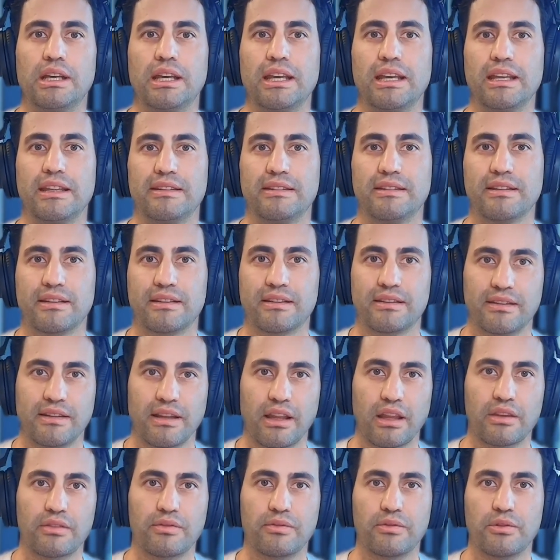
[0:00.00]
a
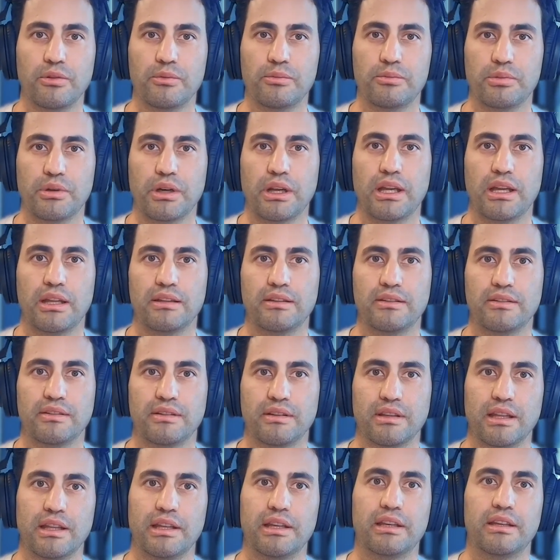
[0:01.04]
successful
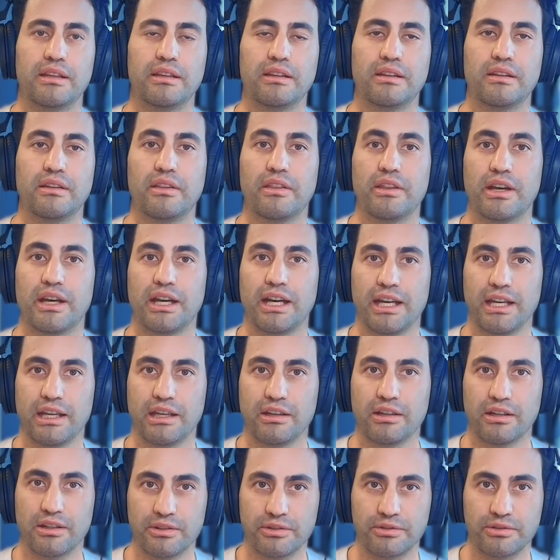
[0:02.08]
brands like the High
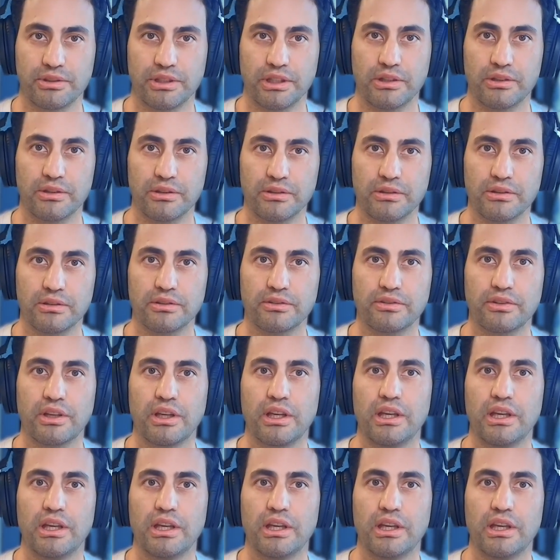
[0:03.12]
Country Girls